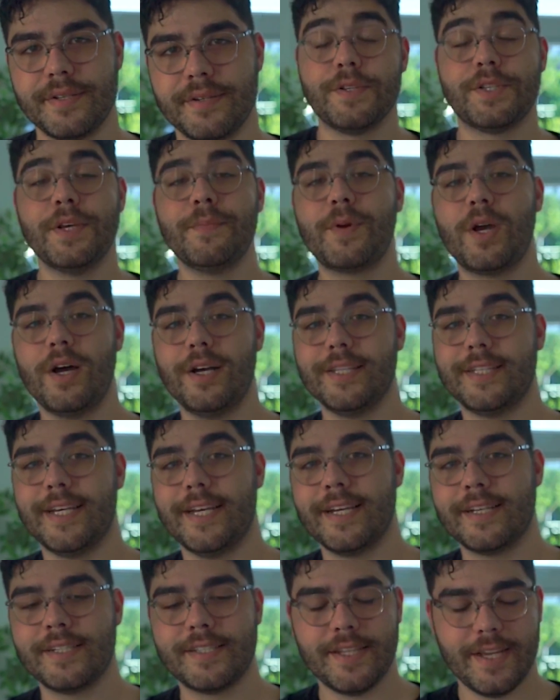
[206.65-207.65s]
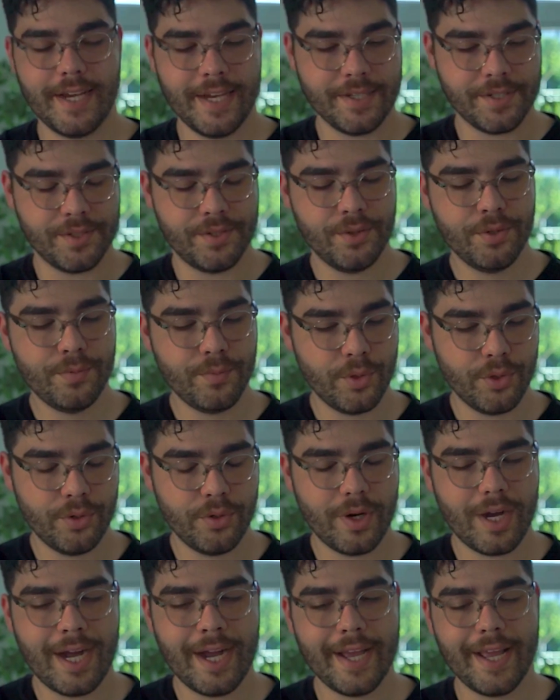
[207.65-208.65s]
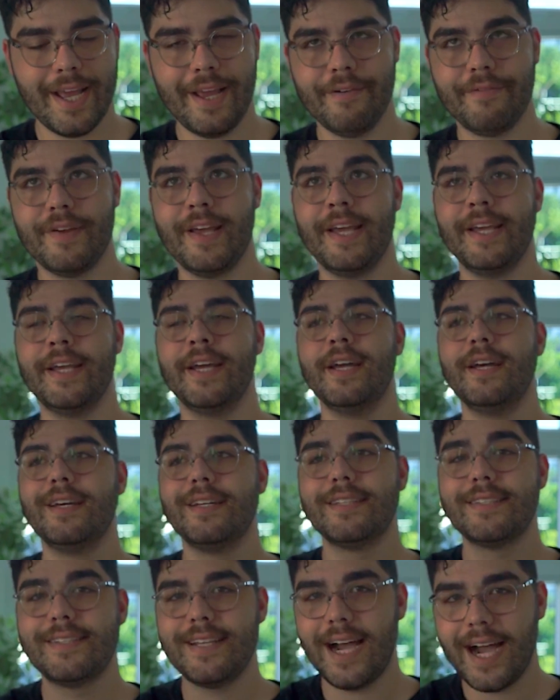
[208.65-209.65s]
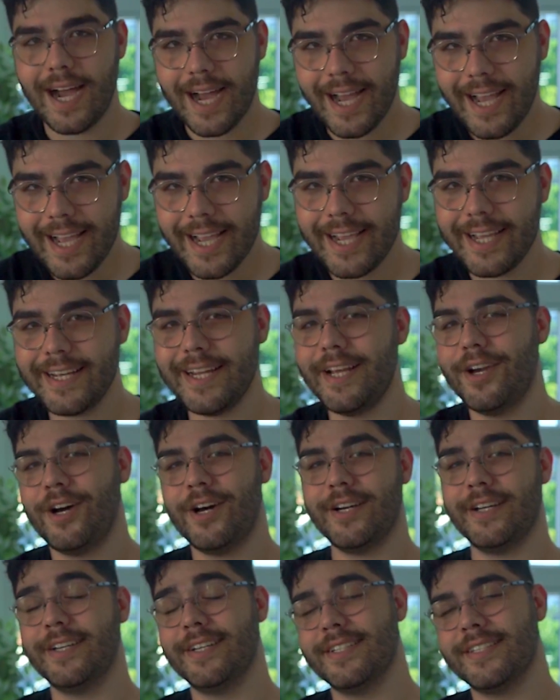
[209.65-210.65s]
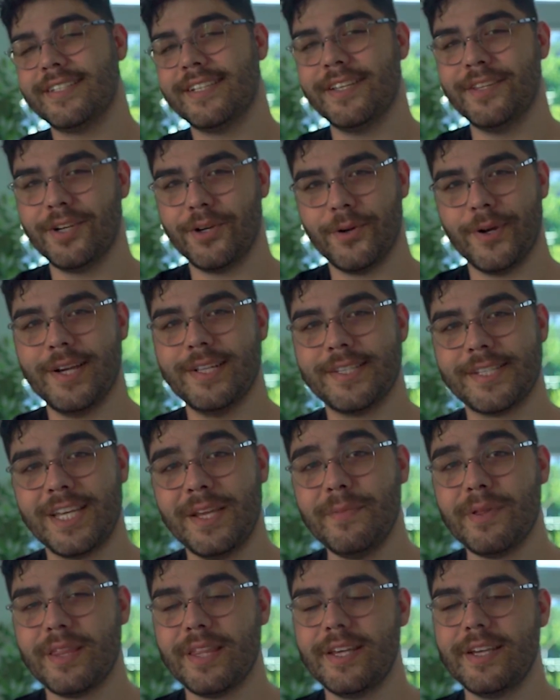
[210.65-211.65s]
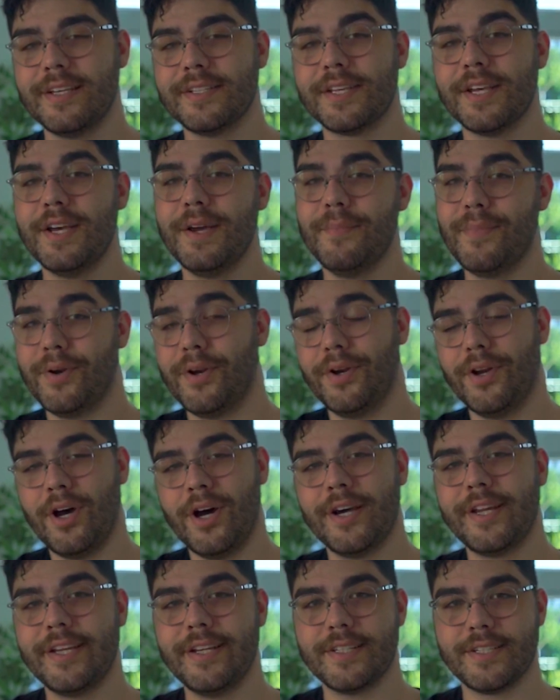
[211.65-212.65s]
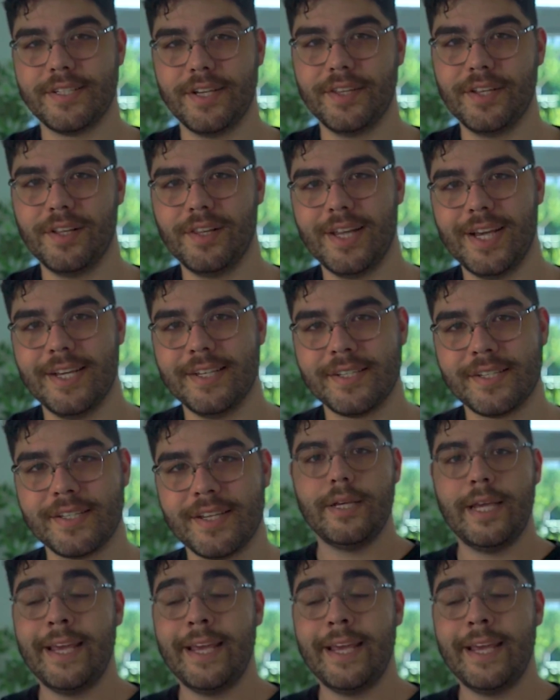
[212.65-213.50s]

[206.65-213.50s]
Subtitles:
For some context, as Dumu, I have a tiny audience in the grand scheme of things, but an audience nonetheless.